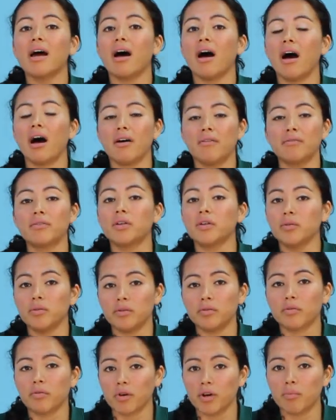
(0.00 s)
of
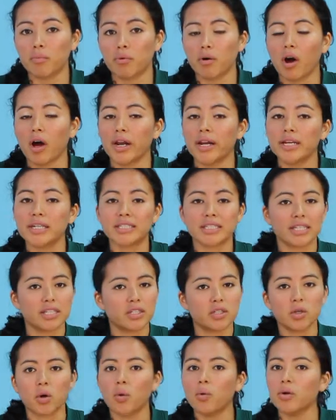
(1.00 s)
gluten-free products
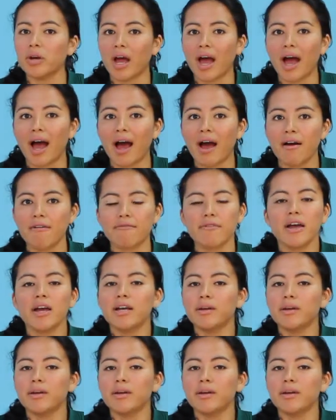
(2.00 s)
that don't have